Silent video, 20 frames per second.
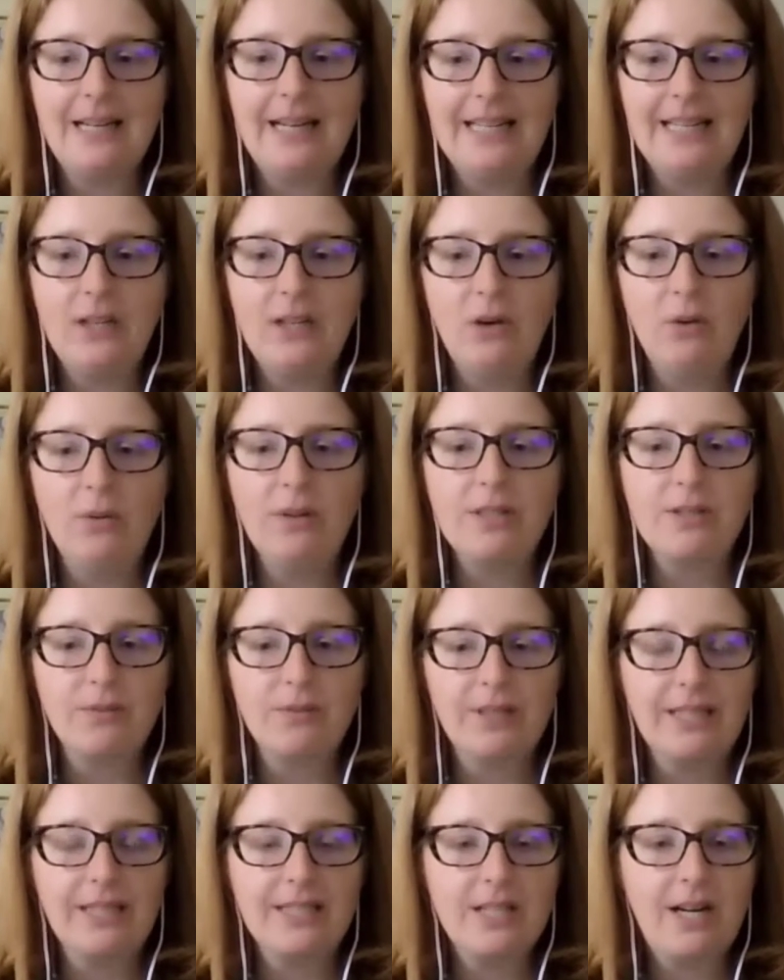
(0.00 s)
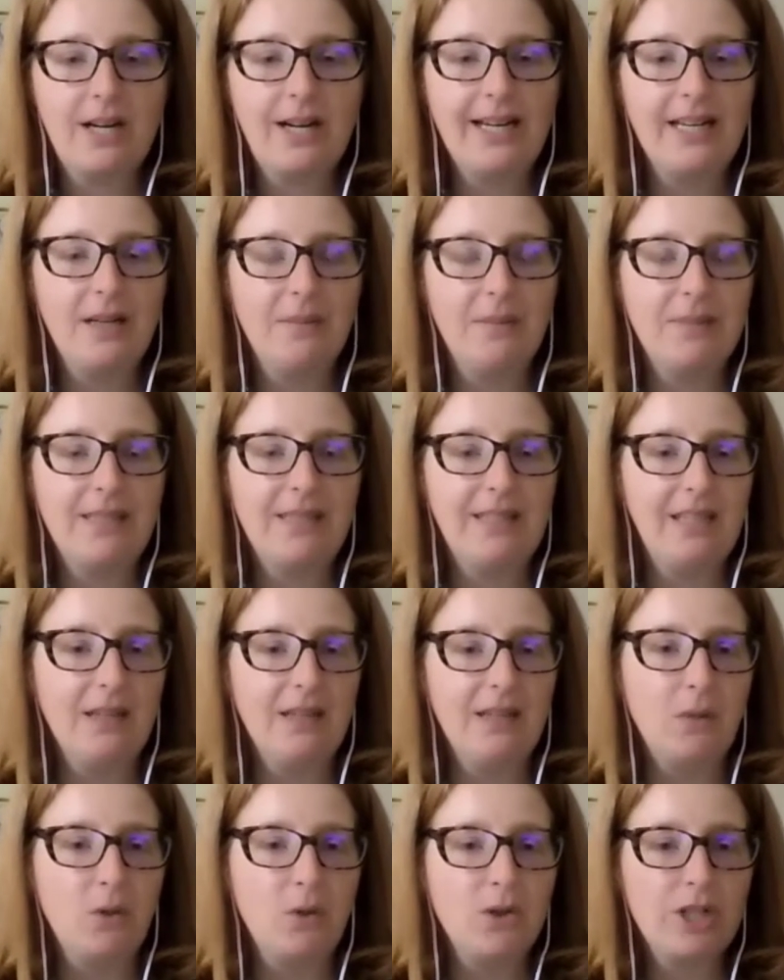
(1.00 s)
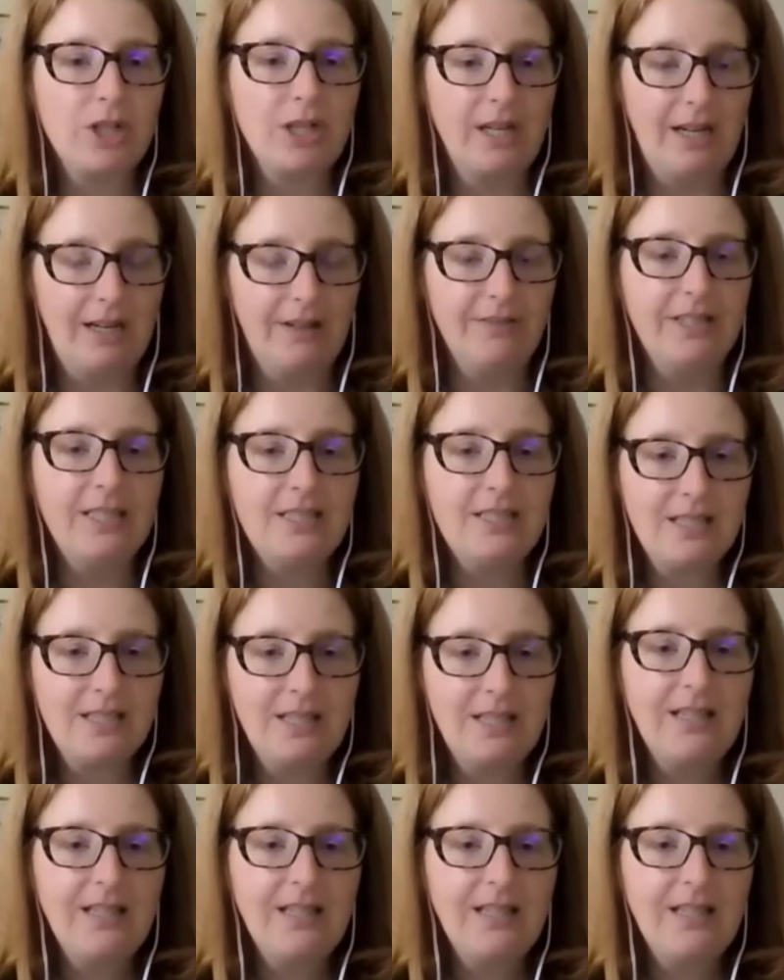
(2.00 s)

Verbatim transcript: I know is really tied up in the emotion of it,